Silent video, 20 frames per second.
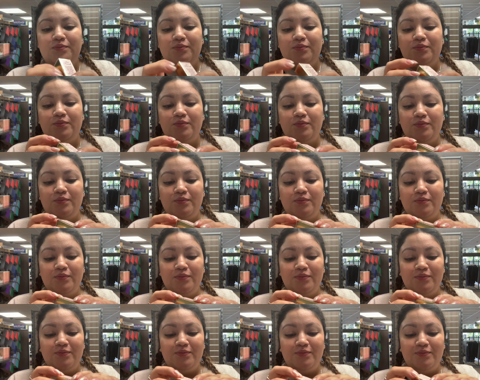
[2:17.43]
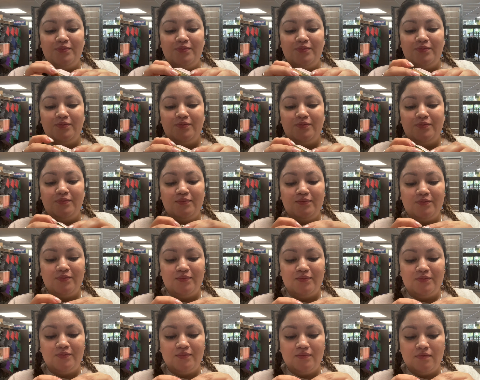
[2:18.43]

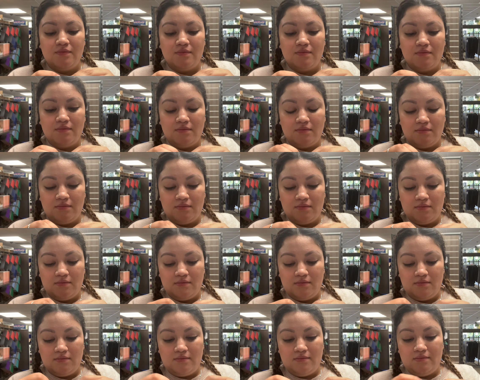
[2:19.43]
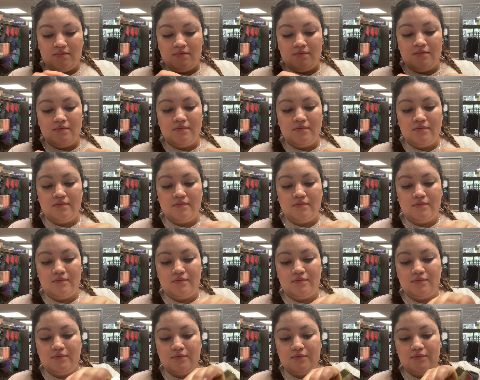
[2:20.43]
Nobody speaks.